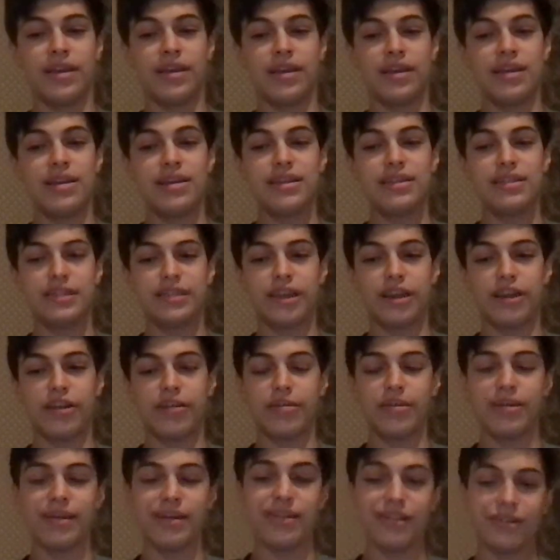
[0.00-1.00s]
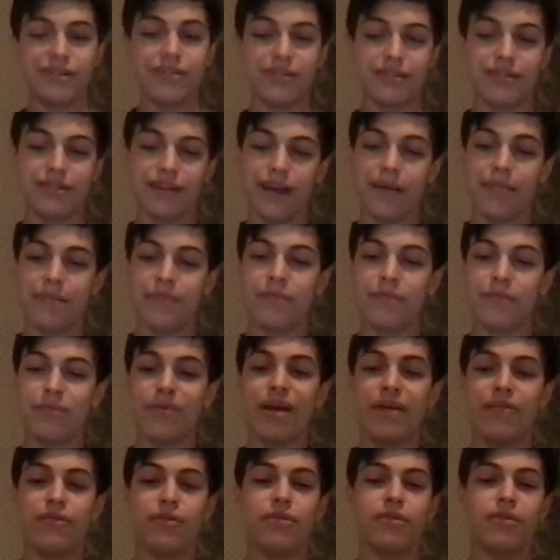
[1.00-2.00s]
he scared me a little. I mean, we
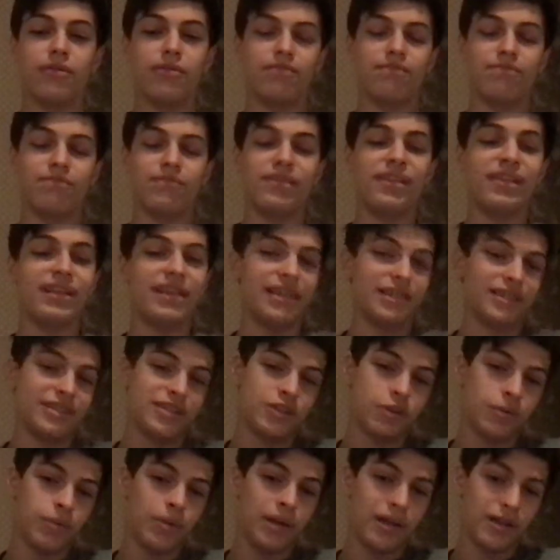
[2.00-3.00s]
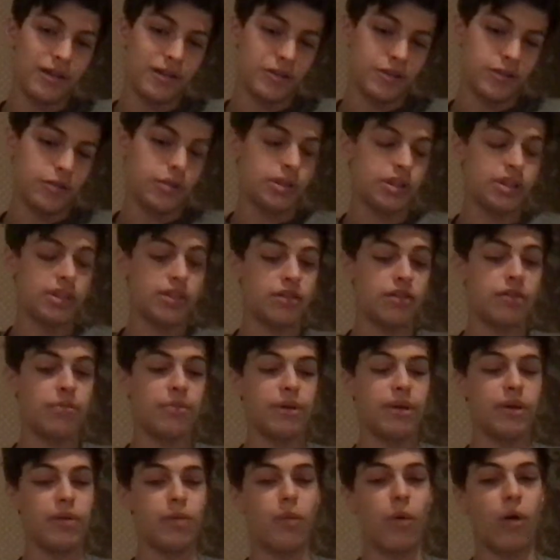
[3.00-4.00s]
have a lead, so I'm not too concerned.
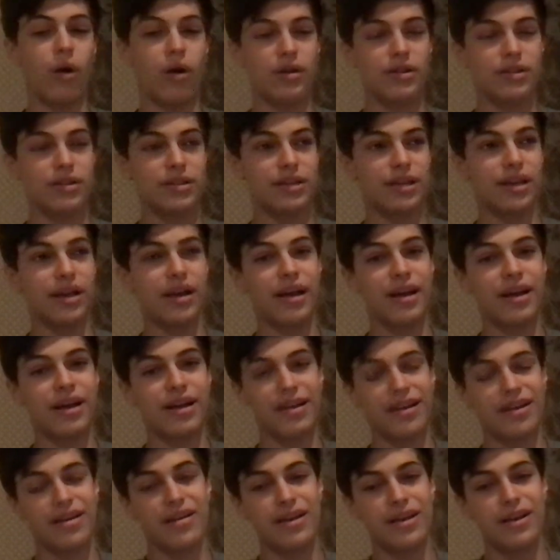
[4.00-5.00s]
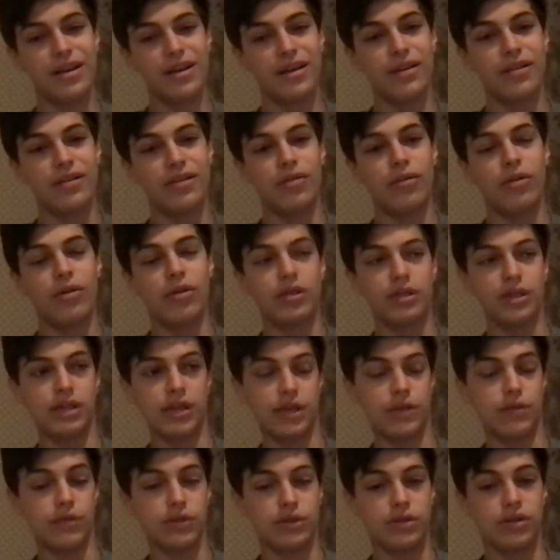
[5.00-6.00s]
But he walked a guy, looked like
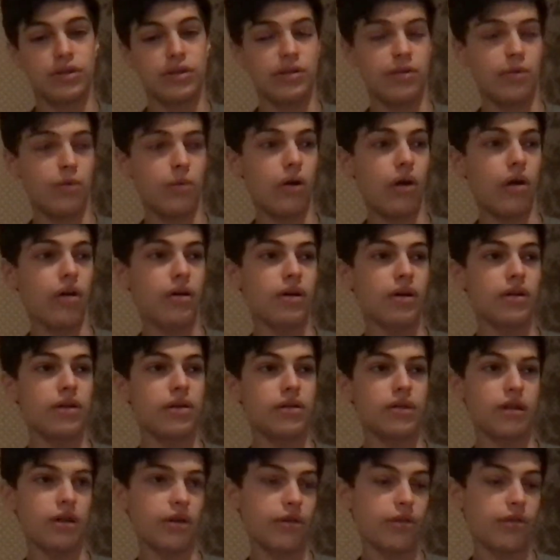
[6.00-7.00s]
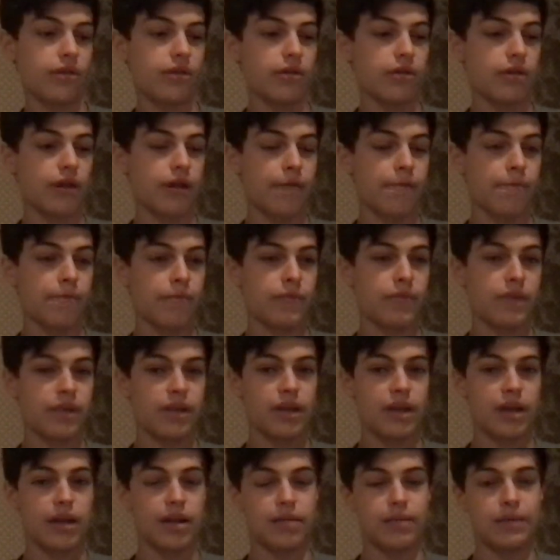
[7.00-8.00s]
he was gonna walk another,
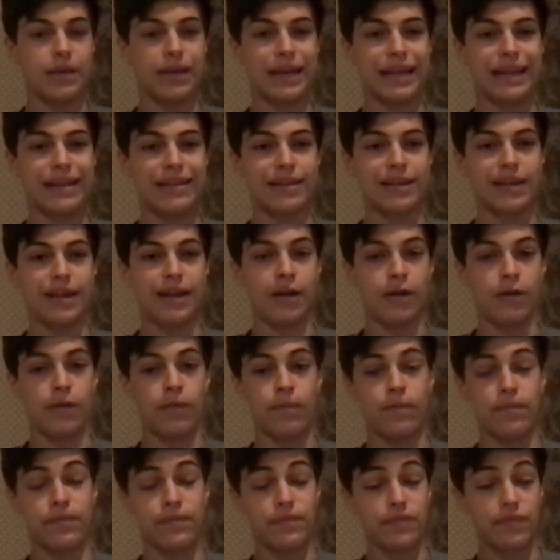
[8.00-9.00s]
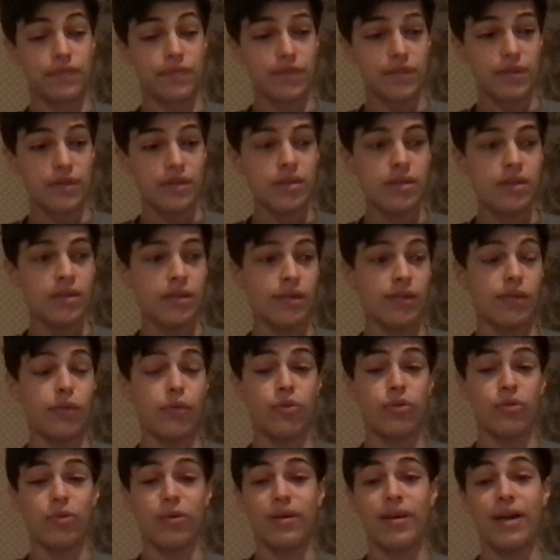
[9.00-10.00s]
end up getting the out. And
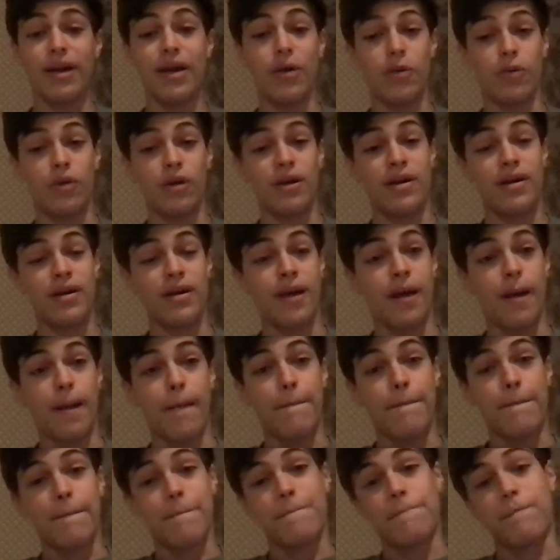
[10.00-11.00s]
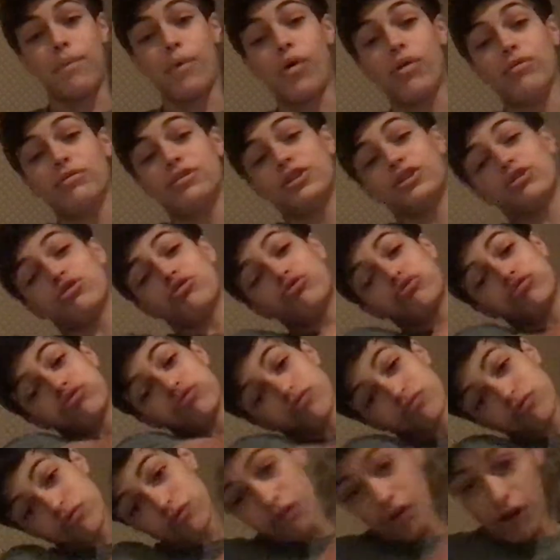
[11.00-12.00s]
with one out, ball was
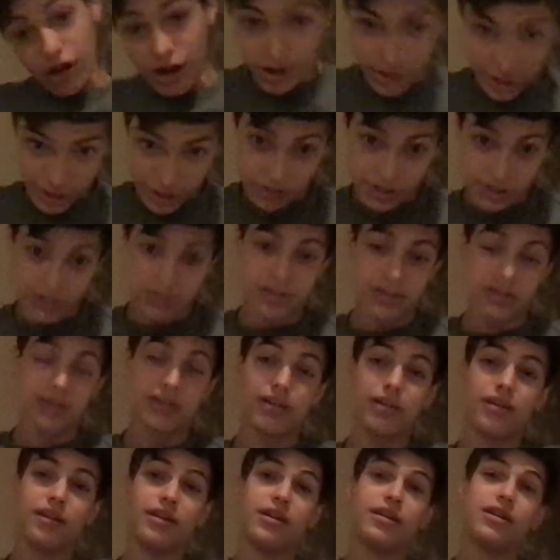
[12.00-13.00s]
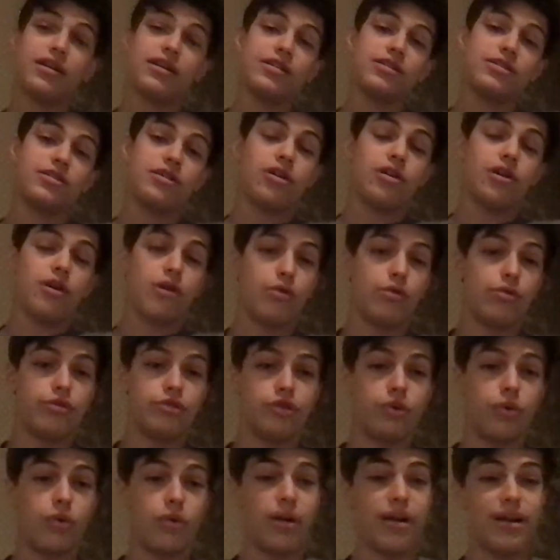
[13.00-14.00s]
crushed to
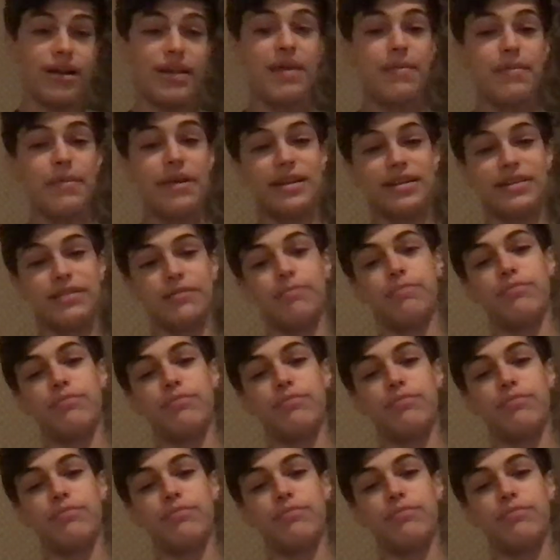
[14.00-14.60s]
Odor, and he makes a